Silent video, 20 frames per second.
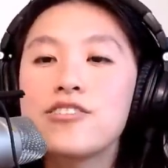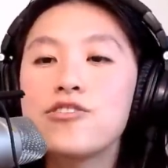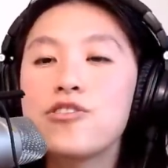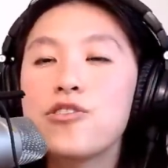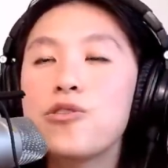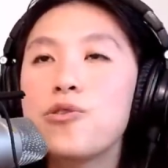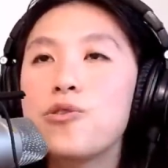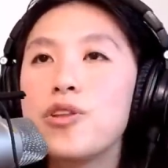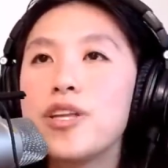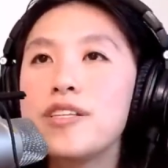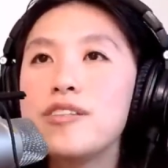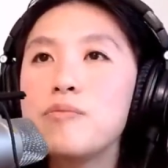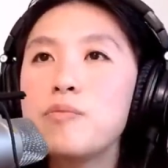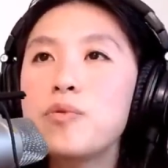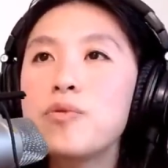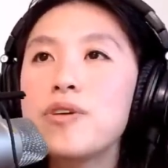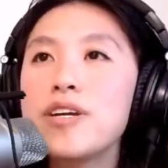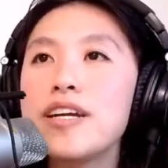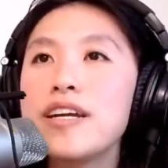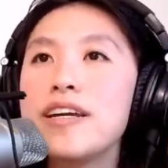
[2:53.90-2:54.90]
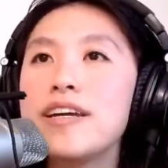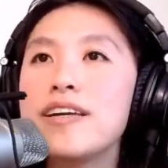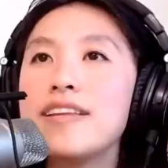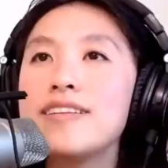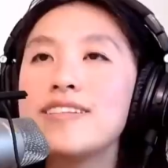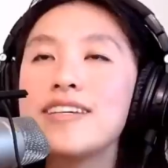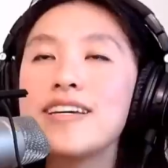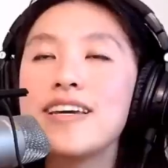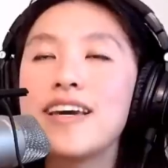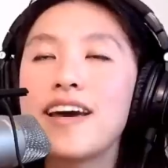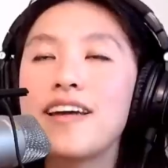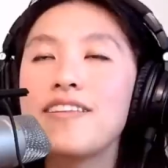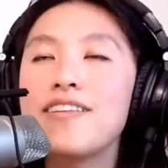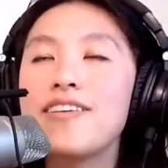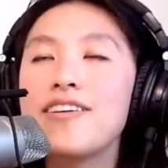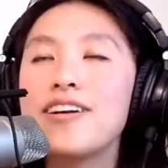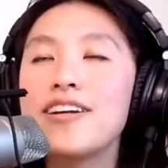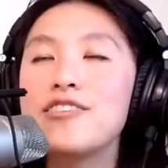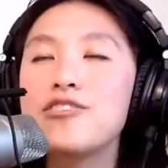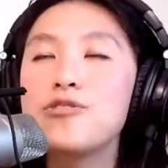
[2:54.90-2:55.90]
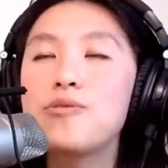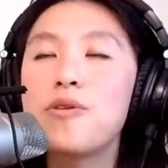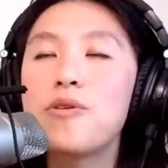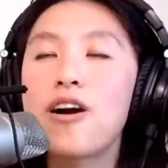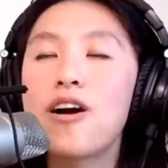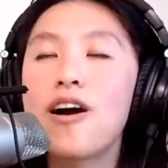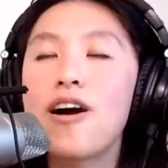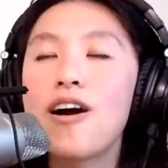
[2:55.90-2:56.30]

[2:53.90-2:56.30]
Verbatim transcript: So let's breathe together into our